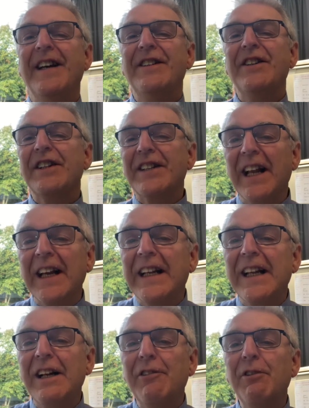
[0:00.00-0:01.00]
just like
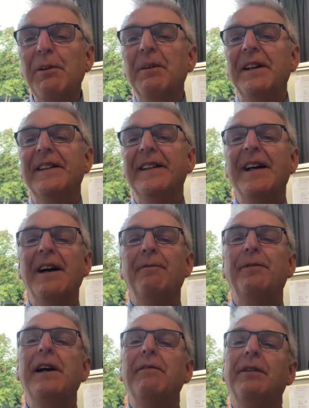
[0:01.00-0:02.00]
little Reuben,
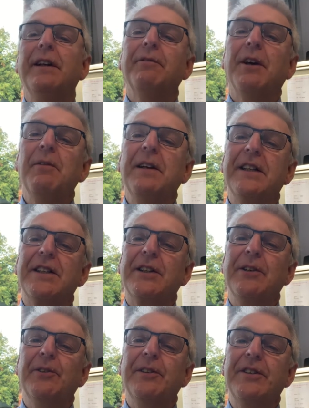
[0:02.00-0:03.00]
fearful of going to
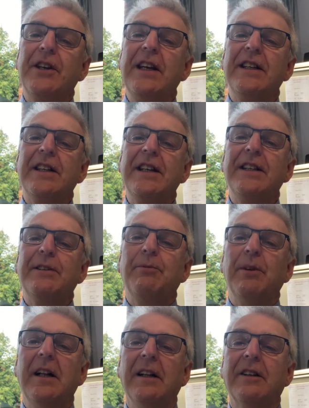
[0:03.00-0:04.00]
school. Jesus
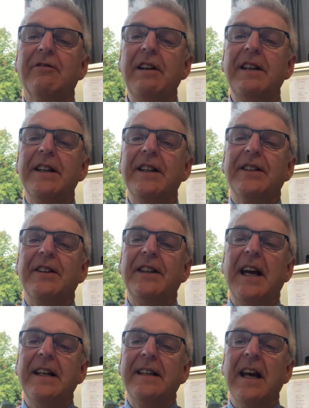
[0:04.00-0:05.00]
will greet us on
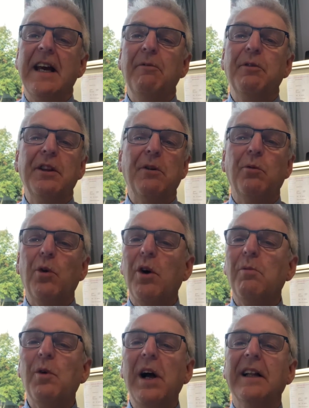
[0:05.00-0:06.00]
that day with a
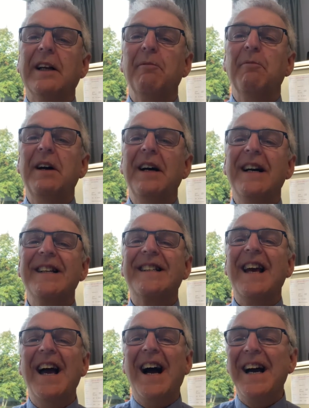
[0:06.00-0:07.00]
warm welcome and
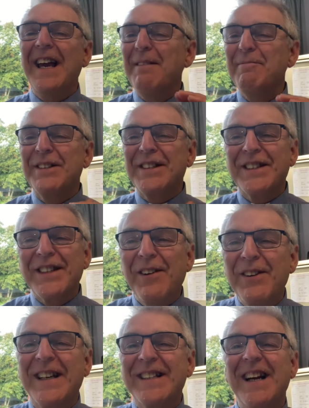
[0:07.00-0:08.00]
say, 'I am so
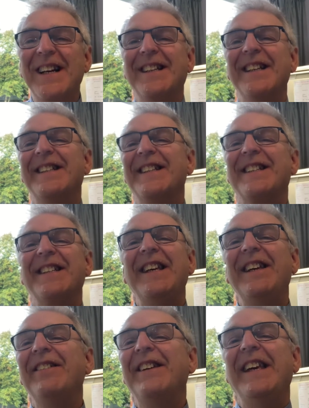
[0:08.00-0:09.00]
excited to
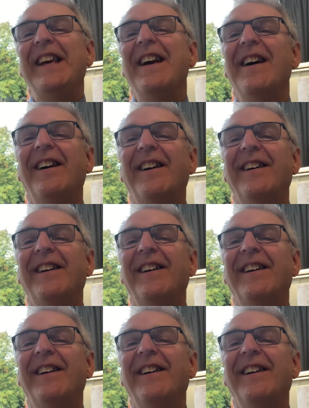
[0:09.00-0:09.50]
see you here.